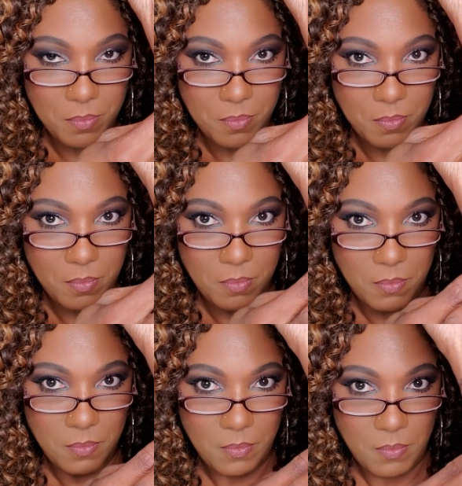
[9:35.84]

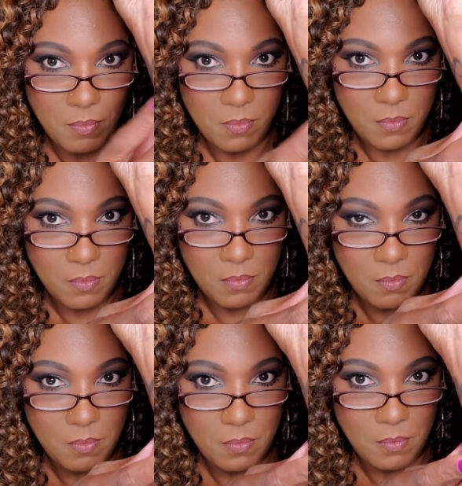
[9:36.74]

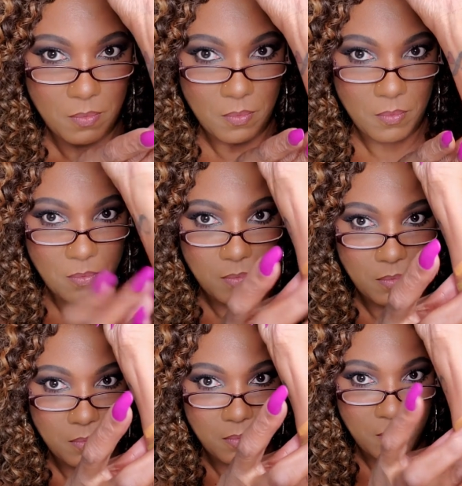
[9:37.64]

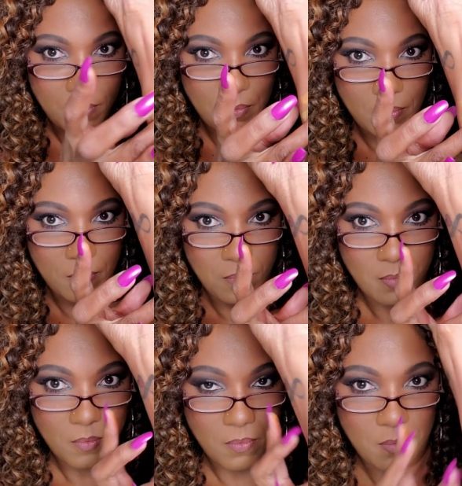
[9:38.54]

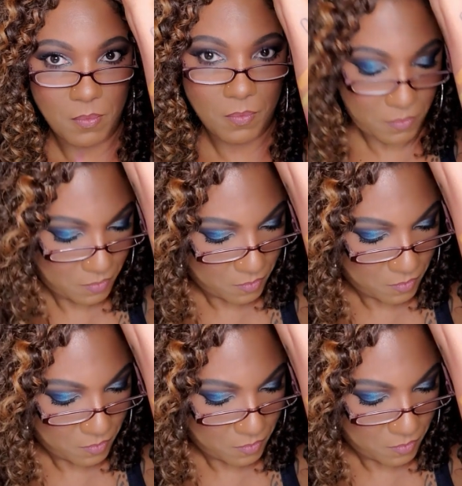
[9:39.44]
No one is speaking in this clip.